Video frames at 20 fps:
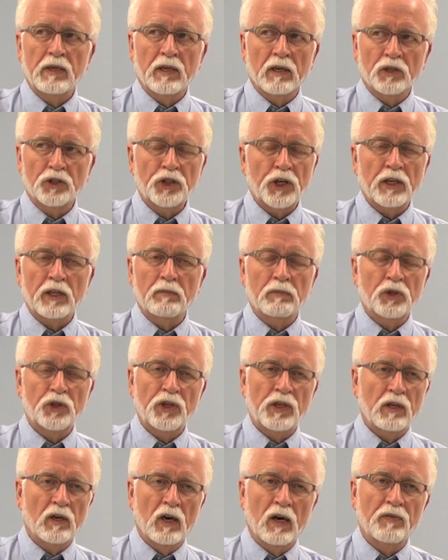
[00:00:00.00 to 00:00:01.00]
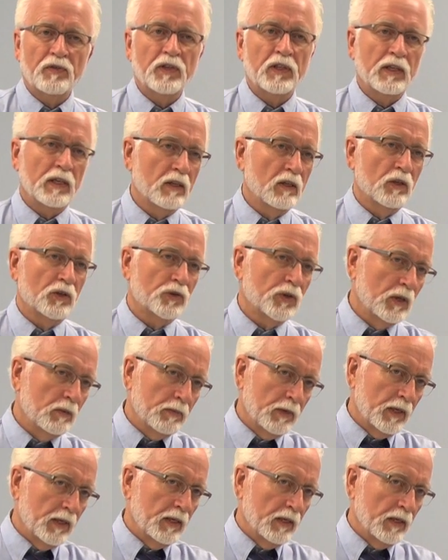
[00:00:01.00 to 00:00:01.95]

it'll shut the machine off at the end of the treatment